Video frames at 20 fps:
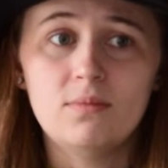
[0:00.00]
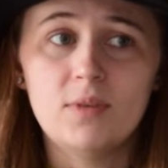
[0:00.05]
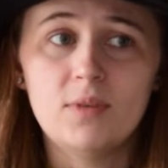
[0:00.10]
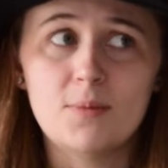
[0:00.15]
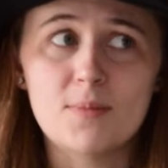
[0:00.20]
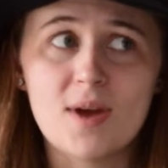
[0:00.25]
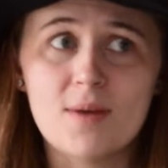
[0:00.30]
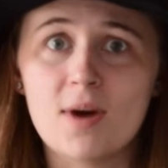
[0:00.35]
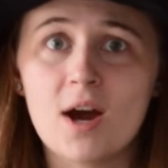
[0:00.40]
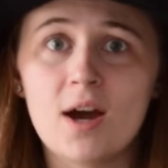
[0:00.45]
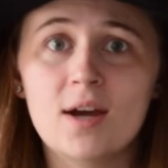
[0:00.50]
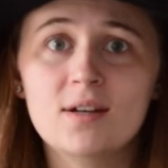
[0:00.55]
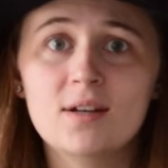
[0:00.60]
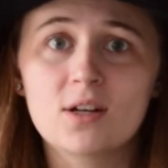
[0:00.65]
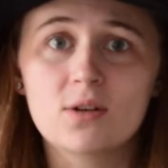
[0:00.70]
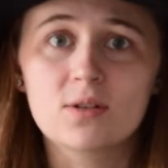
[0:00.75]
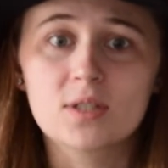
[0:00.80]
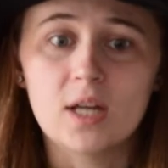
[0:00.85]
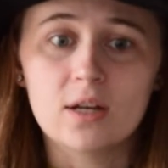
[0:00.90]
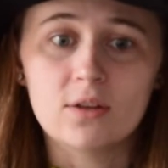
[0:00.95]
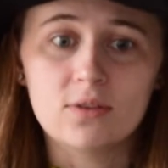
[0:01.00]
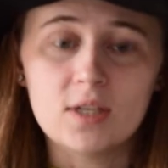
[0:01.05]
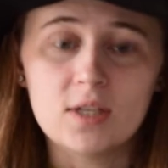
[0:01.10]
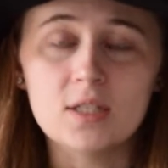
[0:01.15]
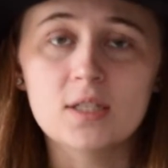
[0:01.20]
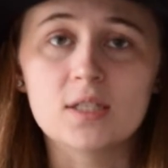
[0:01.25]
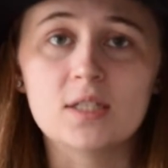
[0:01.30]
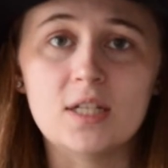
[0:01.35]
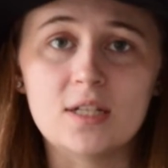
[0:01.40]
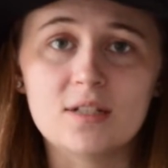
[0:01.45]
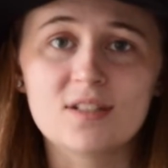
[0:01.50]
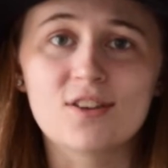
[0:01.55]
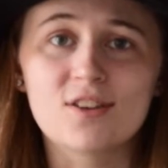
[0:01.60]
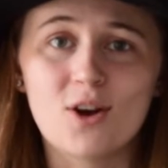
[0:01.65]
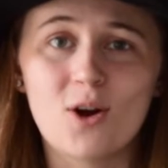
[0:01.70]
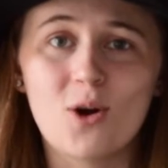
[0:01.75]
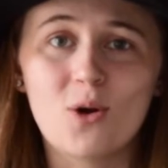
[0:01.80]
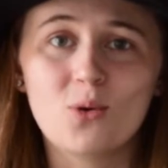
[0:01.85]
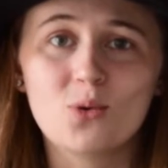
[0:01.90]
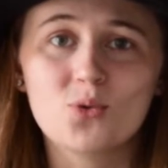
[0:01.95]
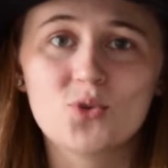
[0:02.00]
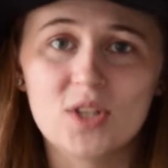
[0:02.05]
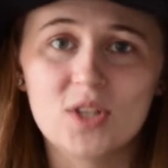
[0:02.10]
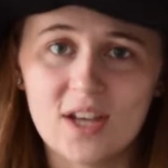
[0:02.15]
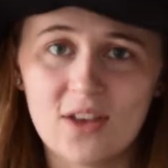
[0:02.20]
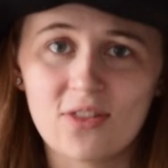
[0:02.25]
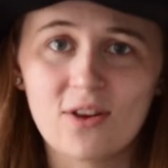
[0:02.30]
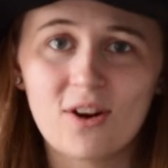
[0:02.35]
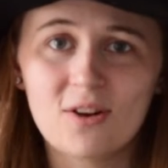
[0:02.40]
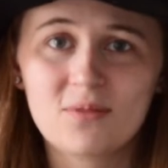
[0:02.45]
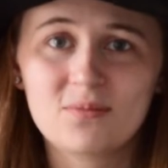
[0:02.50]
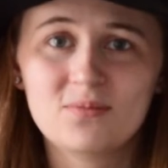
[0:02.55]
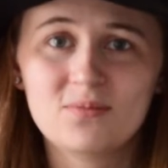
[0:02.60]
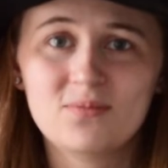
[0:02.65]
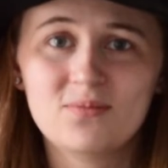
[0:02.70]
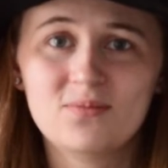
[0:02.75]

in my mind, I was like, these need to go together.